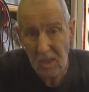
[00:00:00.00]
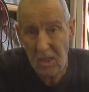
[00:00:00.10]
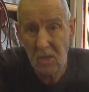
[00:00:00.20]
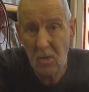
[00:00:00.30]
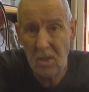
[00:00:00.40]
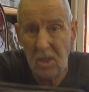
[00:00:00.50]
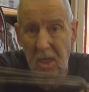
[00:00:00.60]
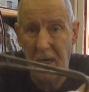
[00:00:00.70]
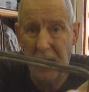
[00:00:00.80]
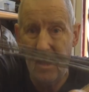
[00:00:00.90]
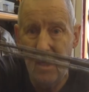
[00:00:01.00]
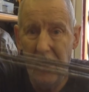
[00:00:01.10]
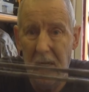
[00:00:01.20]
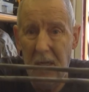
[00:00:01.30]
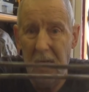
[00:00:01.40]
these ones here.
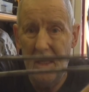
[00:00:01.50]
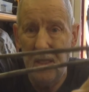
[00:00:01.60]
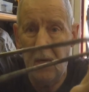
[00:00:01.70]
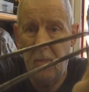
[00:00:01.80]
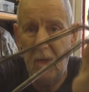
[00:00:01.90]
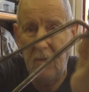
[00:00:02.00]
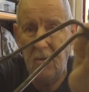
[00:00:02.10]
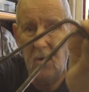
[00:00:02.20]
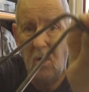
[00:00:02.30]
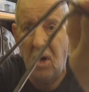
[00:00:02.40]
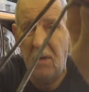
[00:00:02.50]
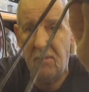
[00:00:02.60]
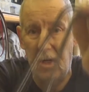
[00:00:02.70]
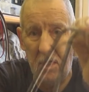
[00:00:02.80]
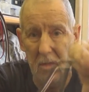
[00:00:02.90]
Now, believe it or not, I have
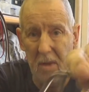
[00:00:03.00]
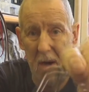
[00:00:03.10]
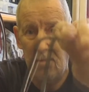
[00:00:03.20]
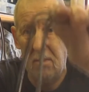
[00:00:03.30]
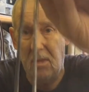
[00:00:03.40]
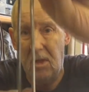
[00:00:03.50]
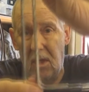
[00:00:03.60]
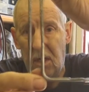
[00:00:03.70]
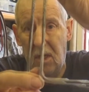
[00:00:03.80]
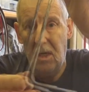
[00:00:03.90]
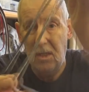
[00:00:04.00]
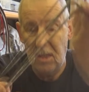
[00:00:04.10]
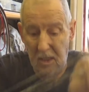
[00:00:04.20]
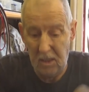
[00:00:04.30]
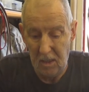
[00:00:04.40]
cleaned them up.
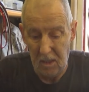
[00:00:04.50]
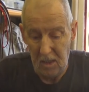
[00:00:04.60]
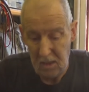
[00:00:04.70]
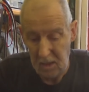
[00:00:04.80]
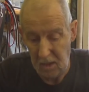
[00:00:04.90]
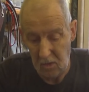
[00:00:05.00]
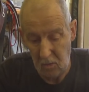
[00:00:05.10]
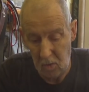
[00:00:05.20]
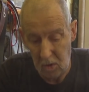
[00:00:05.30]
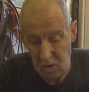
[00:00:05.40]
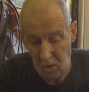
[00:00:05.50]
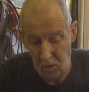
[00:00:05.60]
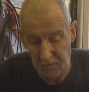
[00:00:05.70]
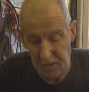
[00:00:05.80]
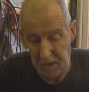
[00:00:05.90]
They look worse on
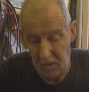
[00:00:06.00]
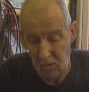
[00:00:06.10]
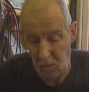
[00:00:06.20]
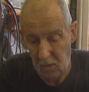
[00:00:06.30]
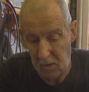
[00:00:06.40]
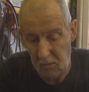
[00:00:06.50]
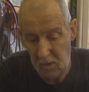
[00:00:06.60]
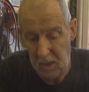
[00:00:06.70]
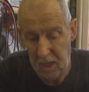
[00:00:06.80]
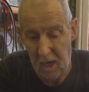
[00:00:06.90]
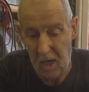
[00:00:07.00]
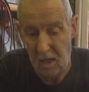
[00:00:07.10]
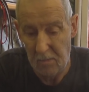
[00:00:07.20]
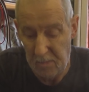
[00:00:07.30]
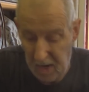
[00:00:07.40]
the video than what they really are,
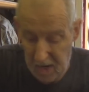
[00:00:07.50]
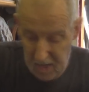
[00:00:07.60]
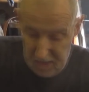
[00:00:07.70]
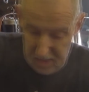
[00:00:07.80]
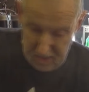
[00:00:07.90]
but